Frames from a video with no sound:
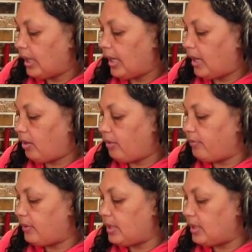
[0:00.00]
out
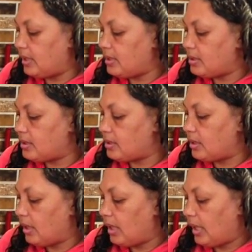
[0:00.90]
of this,
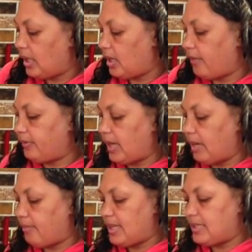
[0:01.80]
and I've
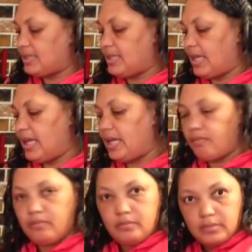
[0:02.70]
got my
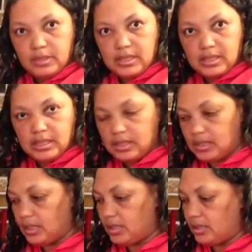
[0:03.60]
same
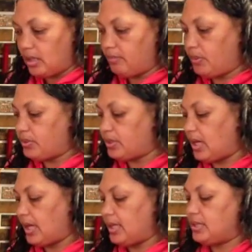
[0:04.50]
distances on both
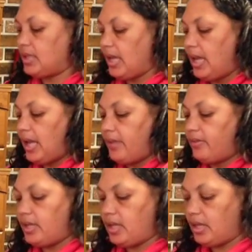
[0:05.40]
sides,
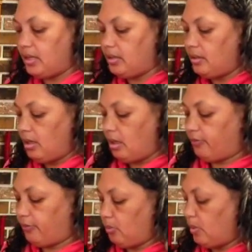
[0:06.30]
and then
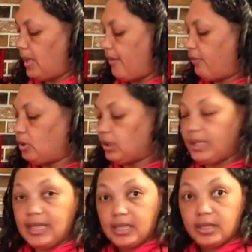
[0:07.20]
for whatever
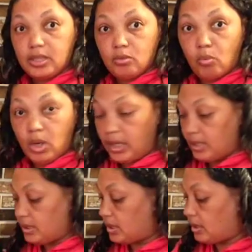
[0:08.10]
length you
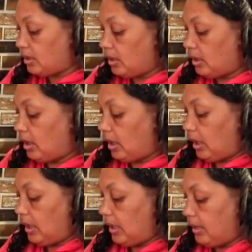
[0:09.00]
want,
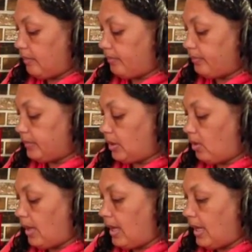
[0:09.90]

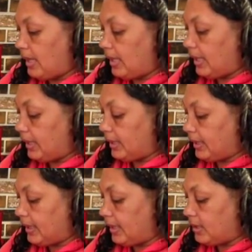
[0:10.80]
go ahead and
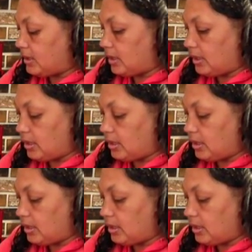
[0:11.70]
cut